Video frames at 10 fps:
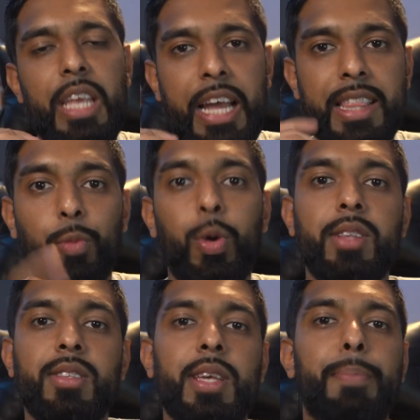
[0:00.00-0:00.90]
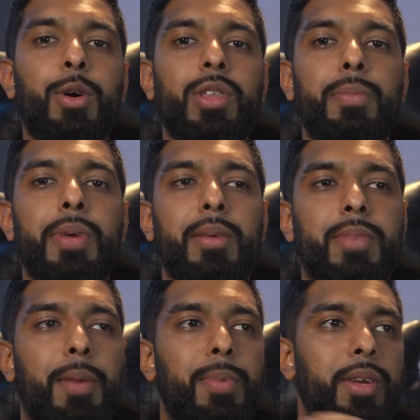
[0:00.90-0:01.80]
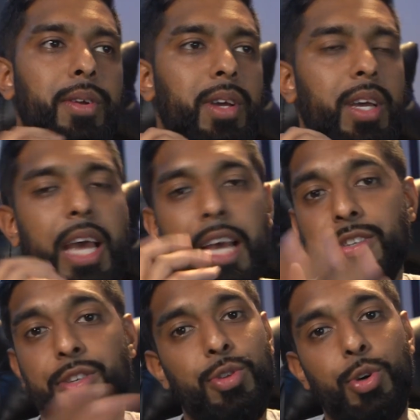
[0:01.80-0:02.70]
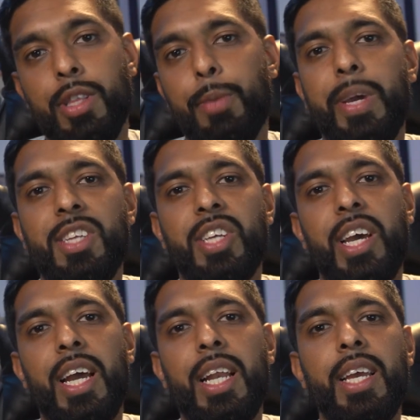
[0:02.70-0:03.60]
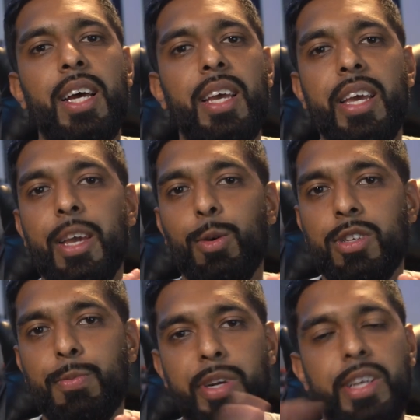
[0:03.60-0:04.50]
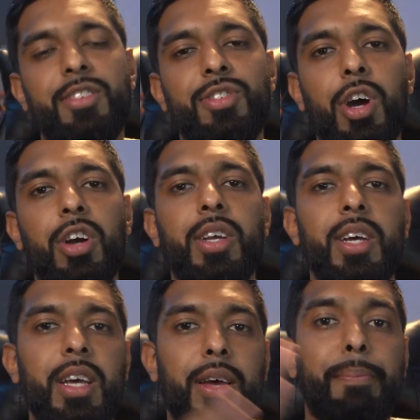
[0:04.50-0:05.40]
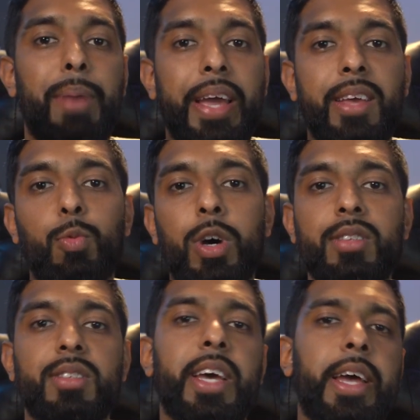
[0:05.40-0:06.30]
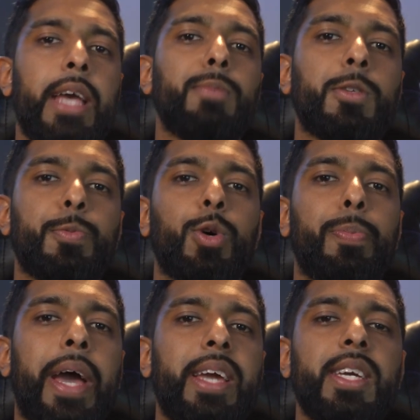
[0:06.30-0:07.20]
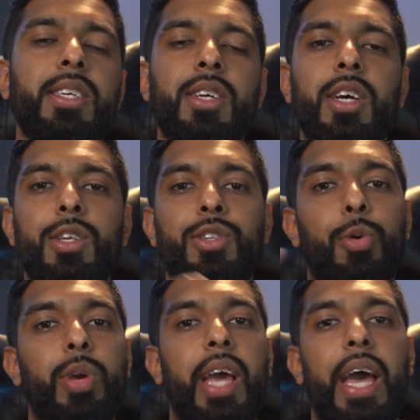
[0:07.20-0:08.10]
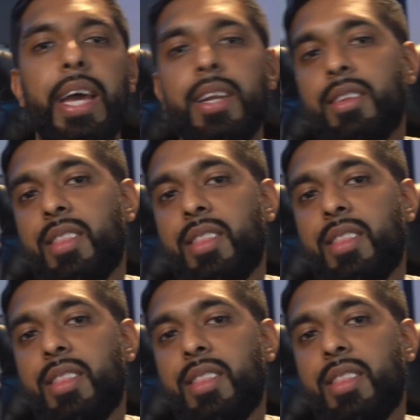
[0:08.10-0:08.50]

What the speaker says: And then once I bought the BMW, as you saw in the picture earlier, it was pretty stock, but it was an M Sport package. So it had